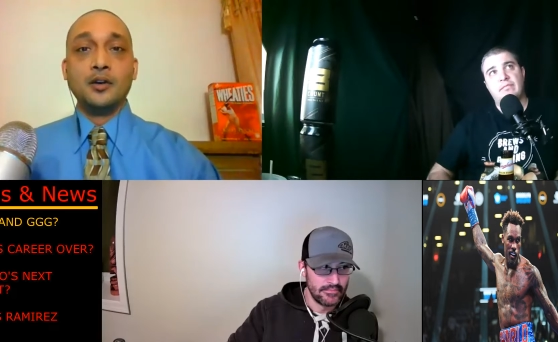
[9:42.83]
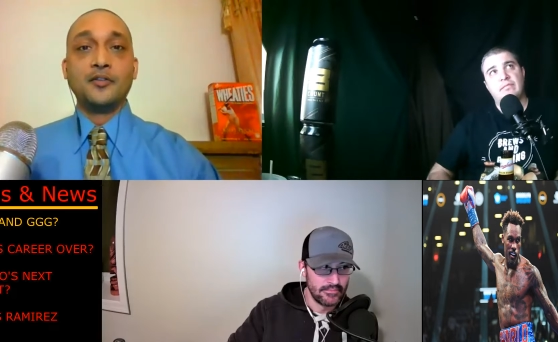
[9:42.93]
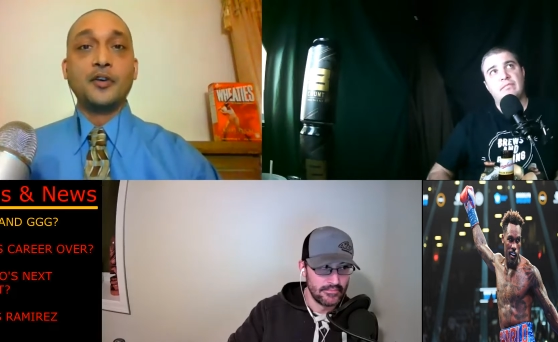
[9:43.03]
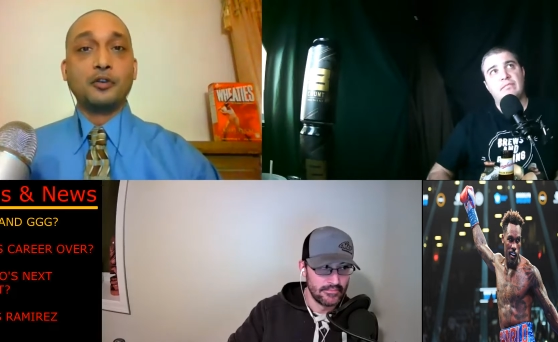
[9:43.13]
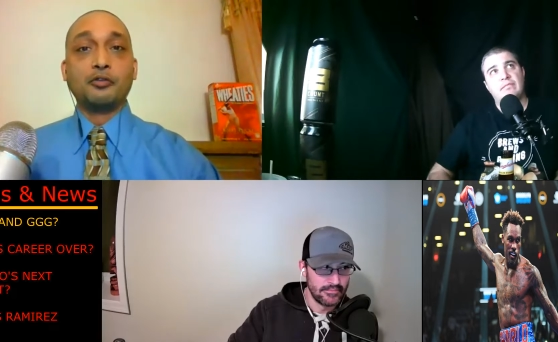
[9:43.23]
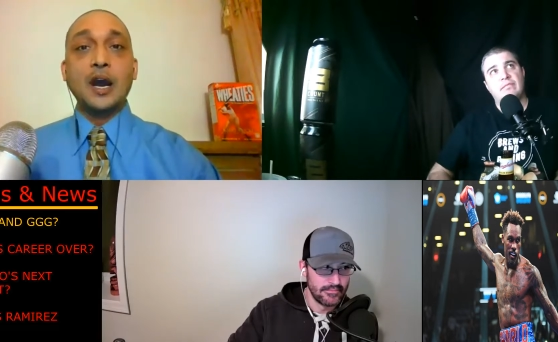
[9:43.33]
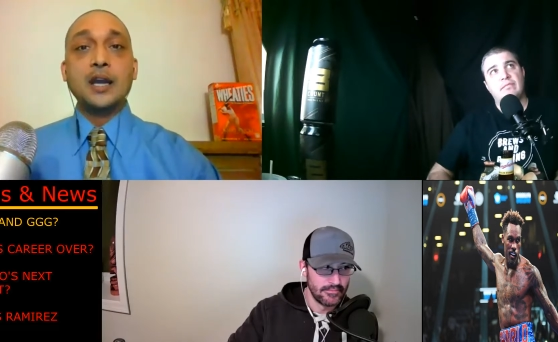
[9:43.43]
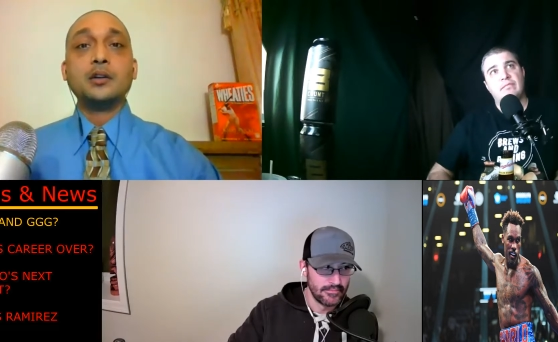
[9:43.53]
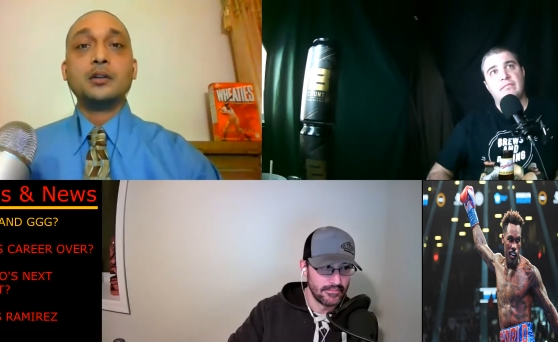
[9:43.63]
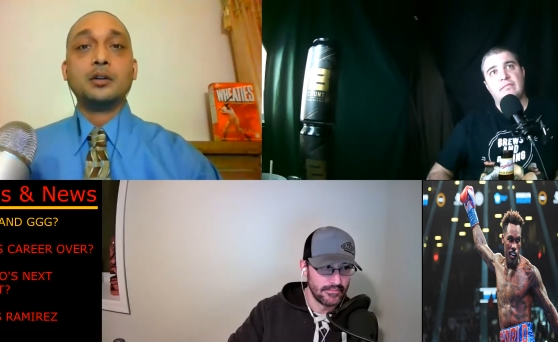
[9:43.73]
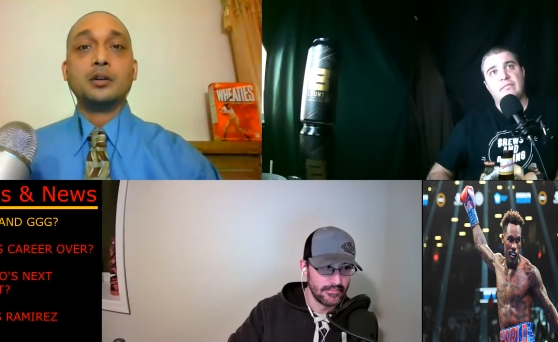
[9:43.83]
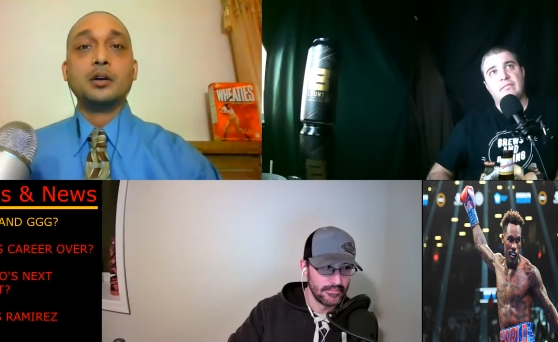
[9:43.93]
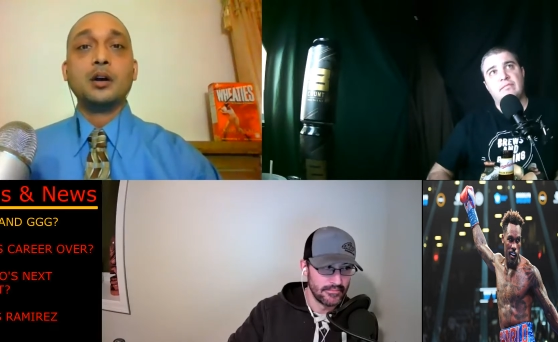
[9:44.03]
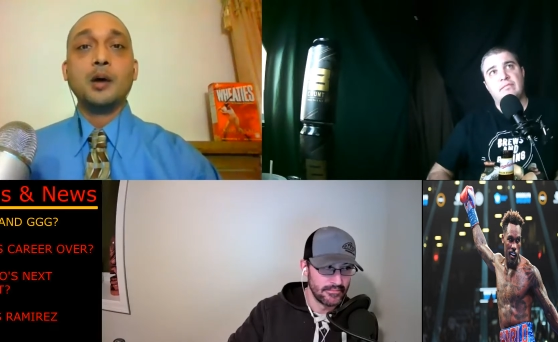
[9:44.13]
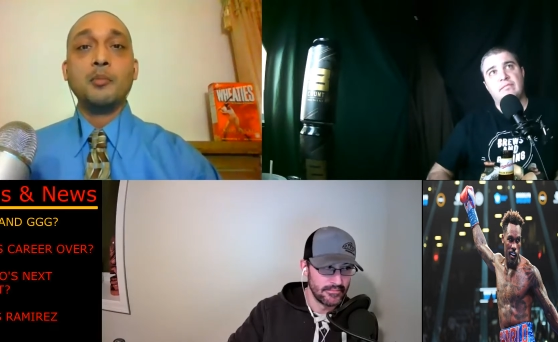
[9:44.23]
Speaker 1: for the right
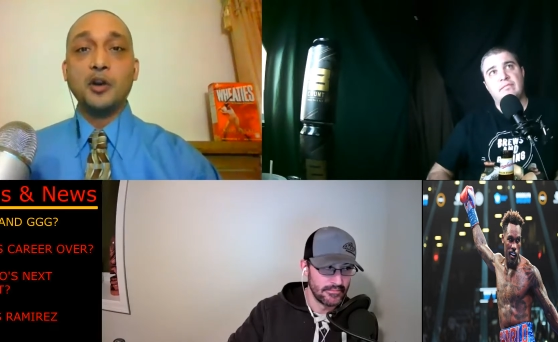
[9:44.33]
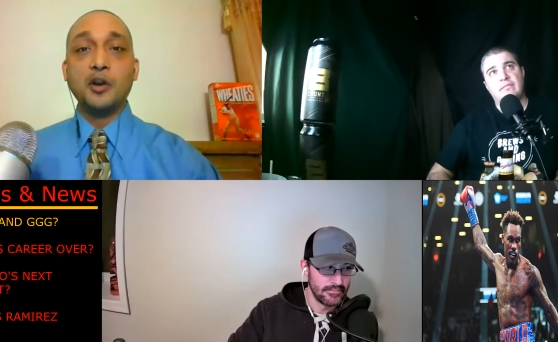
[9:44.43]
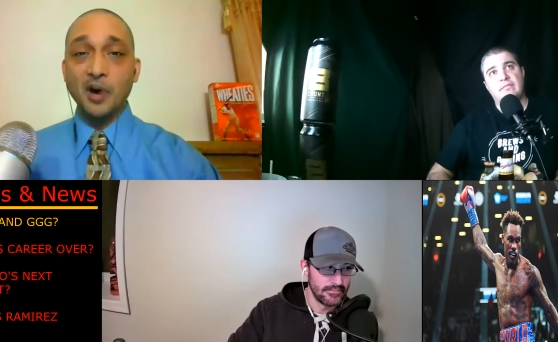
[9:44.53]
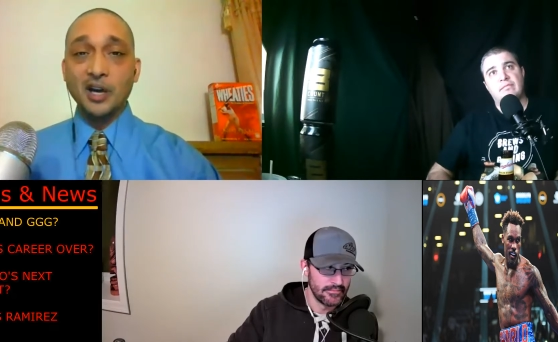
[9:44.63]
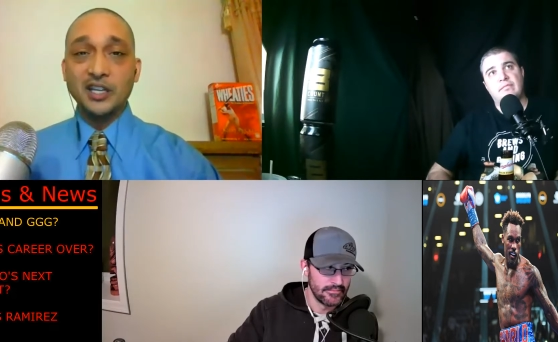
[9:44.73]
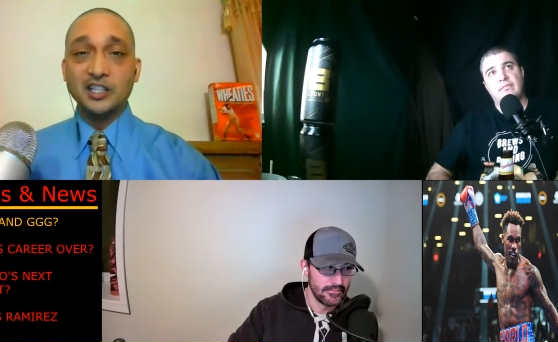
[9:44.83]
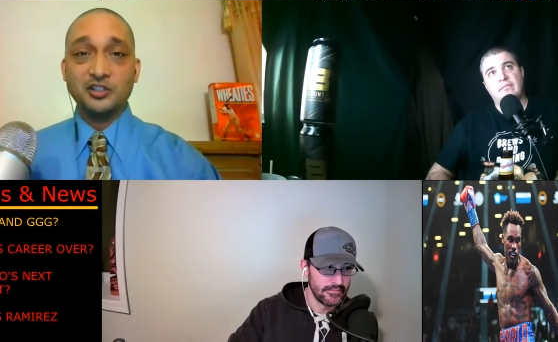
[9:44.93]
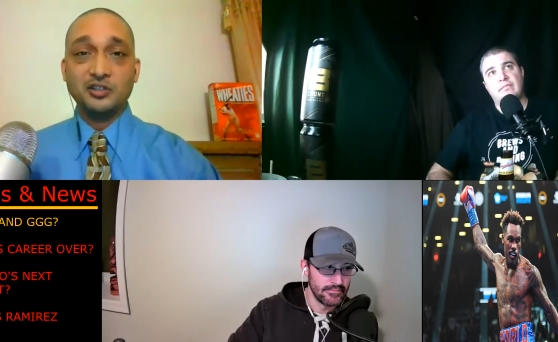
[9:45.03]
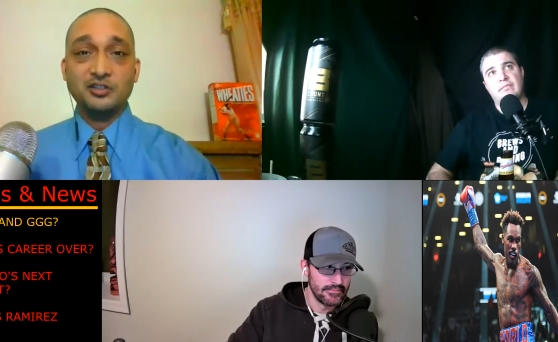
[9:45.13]
amount of money,